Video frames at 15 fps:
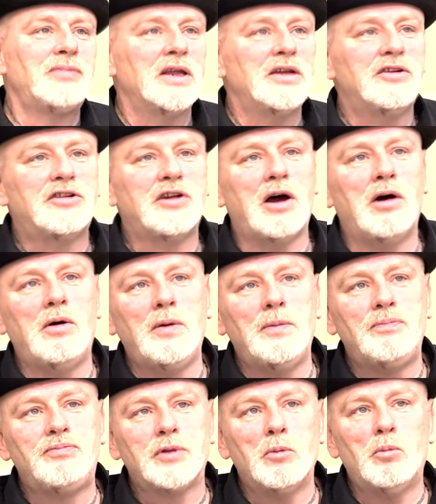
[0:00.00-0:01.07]

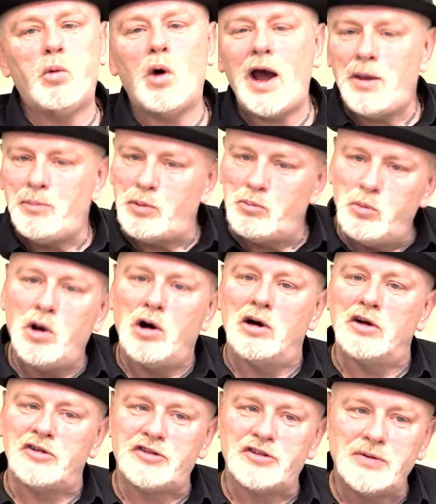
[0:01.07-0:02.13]
So what happened
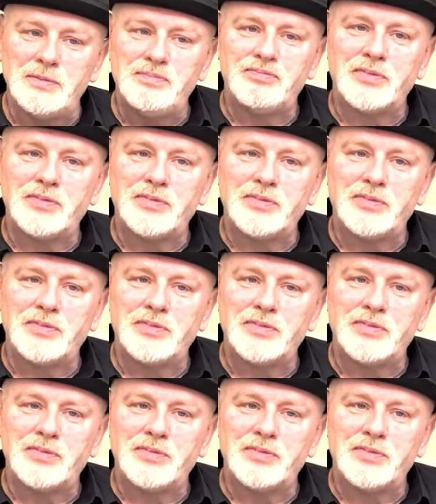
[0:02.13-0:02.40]
was,